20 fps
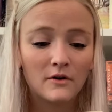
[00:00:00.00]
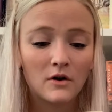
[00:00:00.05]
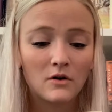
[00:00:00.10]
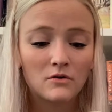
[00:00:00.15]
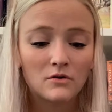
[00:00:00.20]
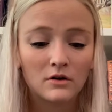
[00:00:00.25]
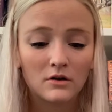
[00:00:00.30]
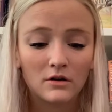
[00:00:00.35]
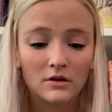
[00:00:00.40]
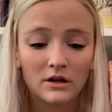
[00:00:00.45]

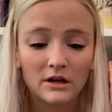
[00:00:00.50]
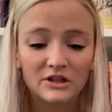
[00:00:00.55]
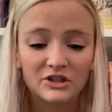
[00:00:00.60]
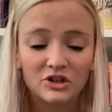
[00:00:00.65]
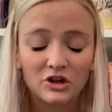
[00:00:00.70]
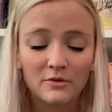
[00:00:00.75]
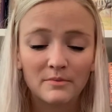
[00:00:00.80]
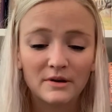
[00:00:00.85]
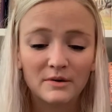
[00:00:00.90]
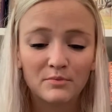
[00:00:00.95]
Vogel, a
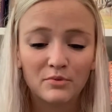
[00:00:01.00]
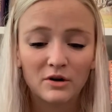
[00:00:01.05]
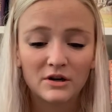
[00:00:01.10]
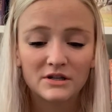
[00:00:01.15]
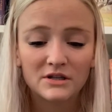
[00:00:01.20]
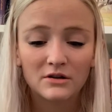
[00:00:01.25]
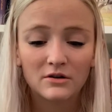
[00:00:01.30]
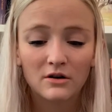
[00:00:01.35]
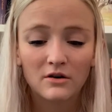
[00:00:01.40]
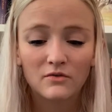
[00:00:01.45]
German
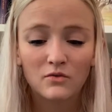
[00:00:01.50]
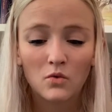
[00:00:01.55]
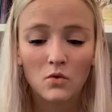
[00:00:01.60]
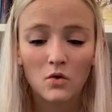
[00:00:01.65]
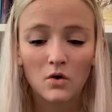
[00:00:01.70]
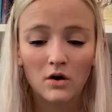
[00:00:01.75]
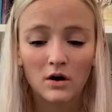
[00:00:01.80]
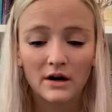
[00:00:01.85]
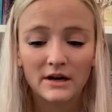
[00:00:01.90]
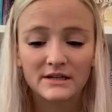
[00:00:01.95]
prisoner of
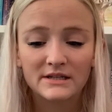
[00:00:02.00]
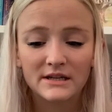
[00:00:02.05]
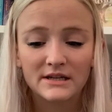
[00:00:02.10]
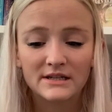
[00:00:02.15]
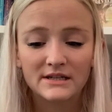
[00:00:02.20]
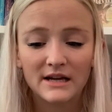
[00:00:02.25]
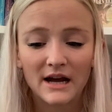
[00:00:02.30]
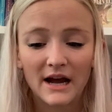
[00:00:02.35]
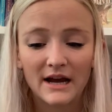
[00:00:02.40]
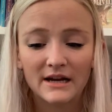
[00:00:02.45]
war, is
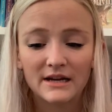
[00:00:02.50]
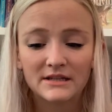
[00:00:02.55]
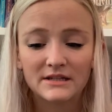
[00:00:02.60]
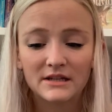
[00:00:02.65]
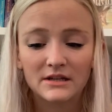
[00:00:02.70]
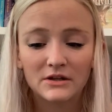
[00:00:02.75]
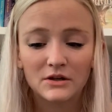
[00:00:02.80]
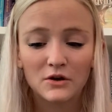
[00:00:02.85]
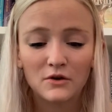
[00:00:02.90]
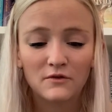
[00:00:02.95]
assigned as
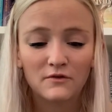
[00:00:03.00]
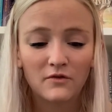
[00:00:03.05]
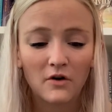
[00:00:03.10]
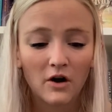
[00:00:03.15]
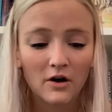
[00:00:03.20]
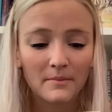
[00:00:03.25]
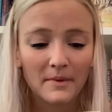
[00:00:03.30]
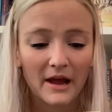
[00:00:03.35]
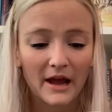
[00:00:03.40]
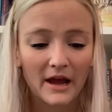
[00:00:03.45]
the new
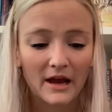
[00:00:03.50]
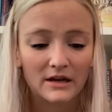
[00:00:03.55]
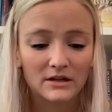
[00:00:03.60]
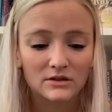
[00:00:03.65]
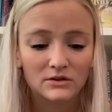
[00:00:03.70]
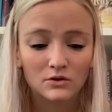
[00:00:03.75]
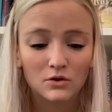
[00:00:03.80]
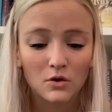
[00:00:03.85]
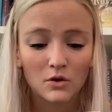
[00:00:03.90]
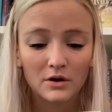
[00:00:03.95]

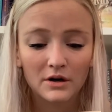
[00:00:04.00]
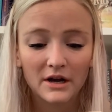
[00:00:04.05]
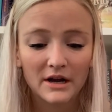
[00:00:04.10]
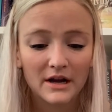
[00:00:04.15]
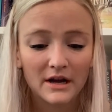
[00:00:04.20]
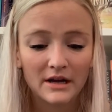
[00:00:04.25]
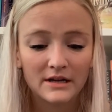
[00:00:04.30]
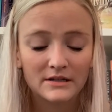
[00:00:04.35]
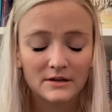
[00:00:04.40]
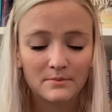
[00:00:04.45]
farmhand, Lorna
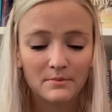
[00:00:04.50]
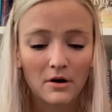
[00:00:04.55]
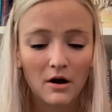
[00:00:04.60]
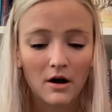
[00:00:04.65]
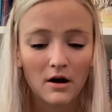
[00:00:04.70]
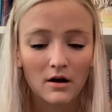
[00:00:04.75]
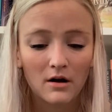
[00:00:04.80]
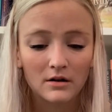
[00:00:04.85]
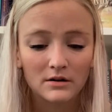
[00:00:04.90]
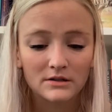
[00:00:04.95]
is
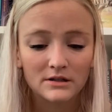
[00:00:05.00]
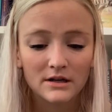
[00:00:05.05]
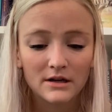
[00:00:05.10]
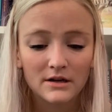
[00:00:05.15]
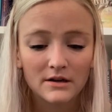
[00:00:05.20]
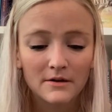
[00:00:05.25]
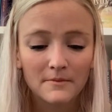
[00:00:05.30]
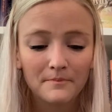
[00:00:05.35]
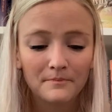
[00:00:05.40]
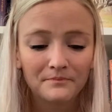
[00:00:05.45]
appalled.
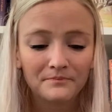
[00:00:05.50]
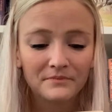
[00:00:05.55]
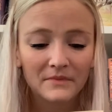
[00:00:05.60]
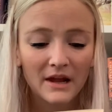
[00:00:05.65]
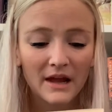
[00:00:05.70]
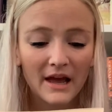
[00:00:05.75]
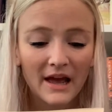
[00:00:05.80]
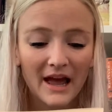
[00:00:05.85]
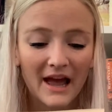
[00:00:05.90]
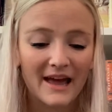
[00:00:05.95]

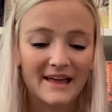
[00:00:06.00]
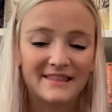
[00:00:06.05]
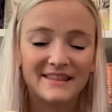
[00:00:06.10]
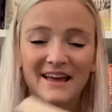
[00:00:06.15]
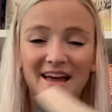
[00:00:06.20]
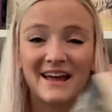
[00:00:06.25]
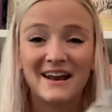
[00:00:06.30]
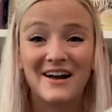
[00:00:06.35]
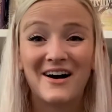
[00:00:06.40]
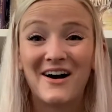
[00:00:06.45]
And
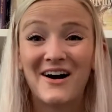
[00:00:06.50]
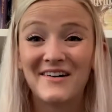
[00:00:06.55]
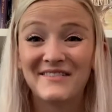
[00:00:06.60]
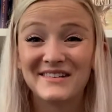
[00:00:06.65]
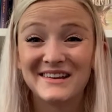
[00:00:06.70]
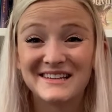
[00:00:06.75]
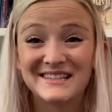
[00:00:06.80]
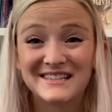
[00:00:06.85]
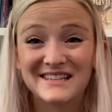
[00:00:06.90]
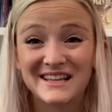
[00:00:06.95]
then
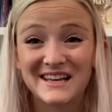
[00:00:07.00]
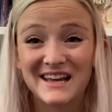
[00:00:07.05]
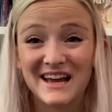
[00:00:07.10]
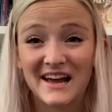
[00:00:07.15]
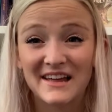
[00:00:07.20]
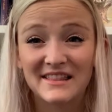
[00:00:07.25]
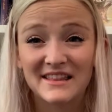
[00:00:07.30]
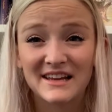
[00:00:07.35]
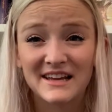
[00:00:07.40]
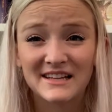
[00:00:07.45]
obviously,
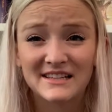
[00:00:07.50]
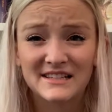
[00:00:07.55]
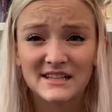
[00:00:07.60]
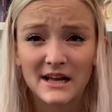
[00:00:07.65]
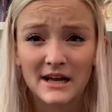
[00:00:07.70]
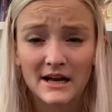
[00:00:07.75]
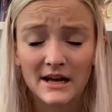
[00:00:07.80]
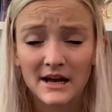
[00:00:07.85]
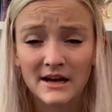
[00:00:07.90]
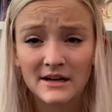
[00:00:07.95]
I think it's
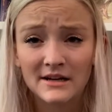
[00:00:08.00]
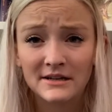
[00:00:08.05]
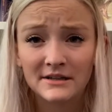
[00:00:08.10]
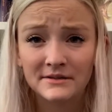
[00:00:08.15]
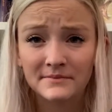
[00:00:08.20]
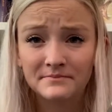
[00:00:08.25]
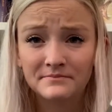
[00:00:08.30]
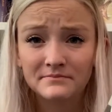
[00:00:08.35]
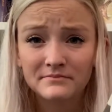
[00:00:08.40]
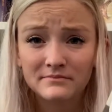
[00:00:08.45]
like
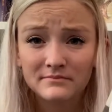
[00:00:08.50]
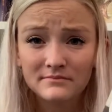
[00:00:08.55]
a